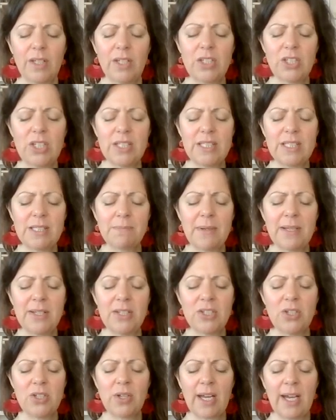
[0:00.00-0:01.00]
Just as
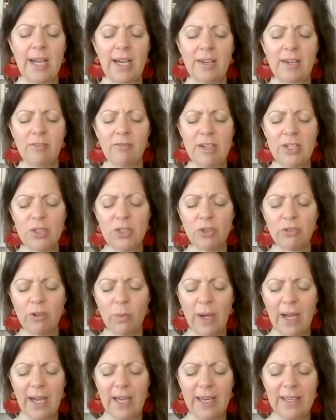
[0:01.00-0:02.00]
best you can, rest your
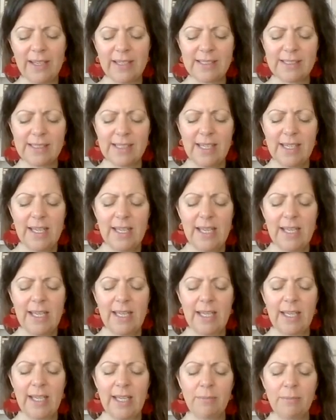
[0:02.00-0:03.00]
awareness
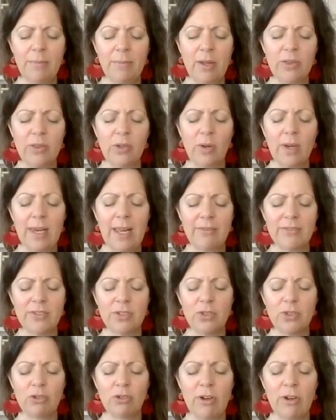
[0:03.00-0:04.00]
in both your left
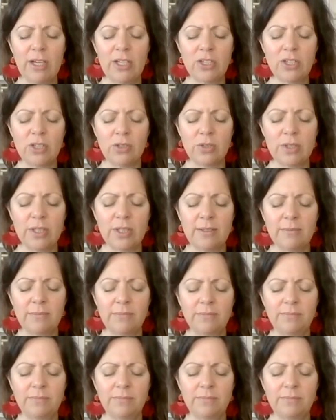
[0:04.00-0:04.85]
and your right shoulder.